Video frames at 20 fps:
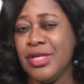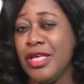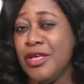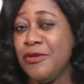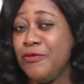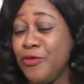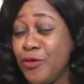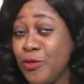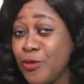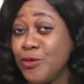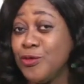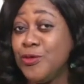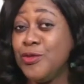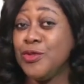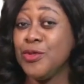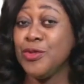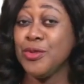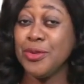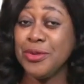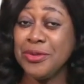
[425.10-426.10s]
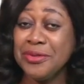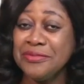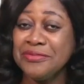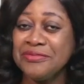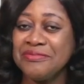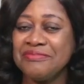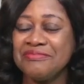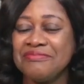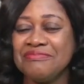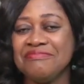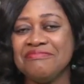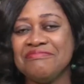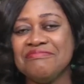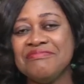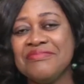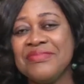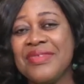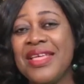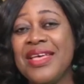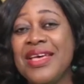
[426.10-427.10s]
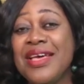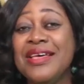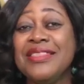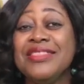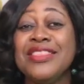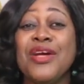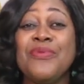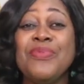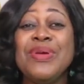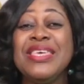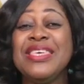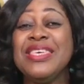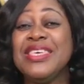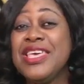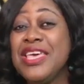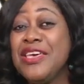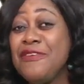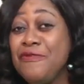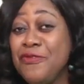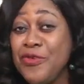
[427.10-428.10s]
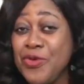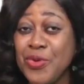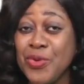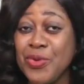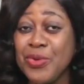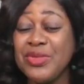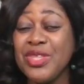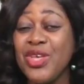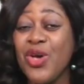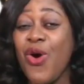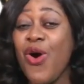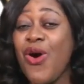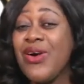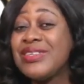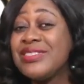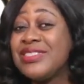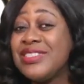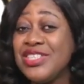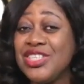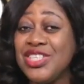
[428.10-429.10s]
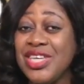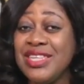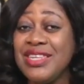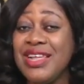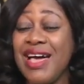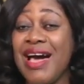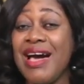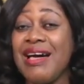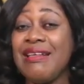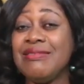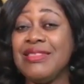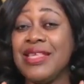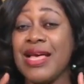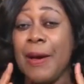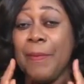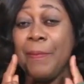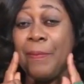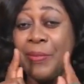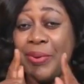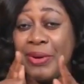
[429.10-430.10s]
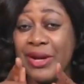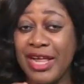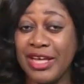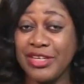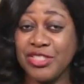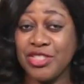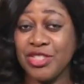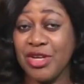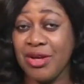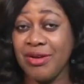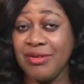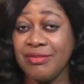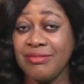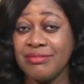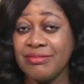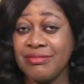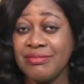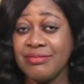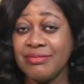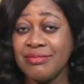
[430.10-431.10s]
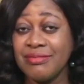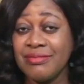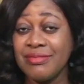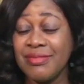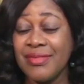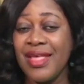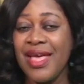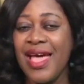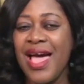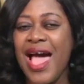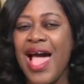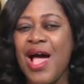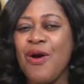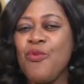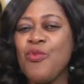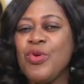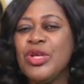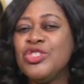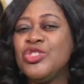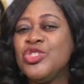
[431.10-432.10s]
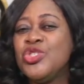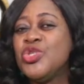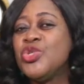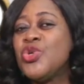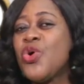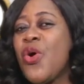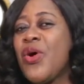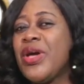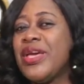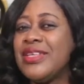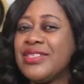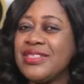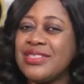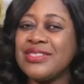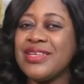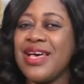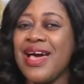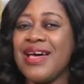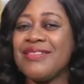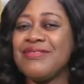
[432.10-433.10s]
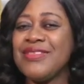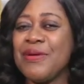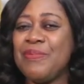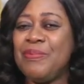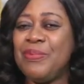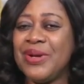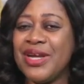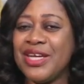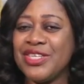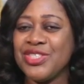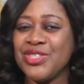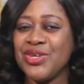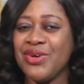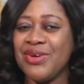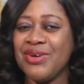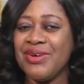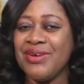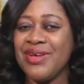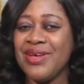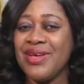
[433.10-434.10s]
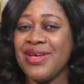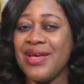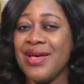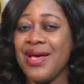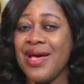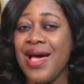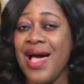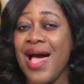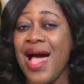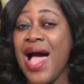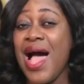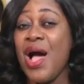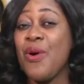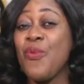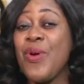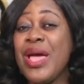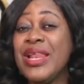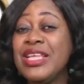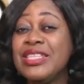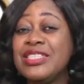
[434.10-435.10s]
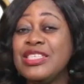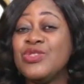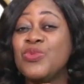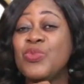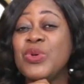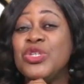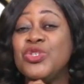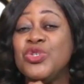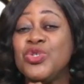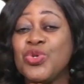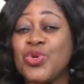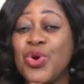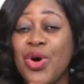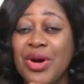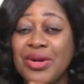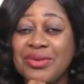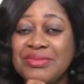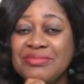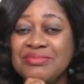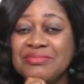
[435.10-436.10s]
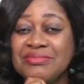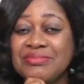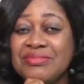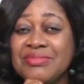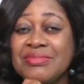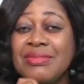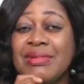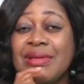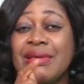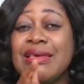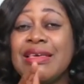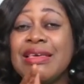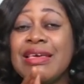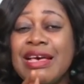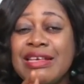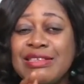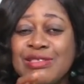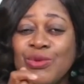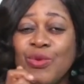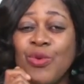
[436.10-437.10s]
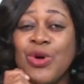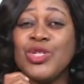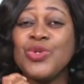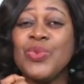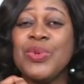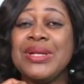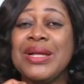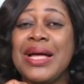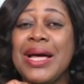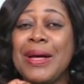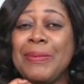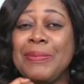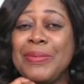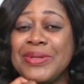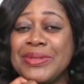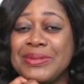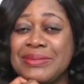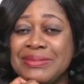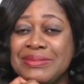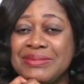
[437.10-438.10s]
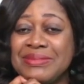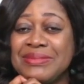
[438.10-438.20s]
If you do, they will give you the oxygen at their pleasure and withdraw it at their pleasure. And when it is withdrawn, guess what will happen?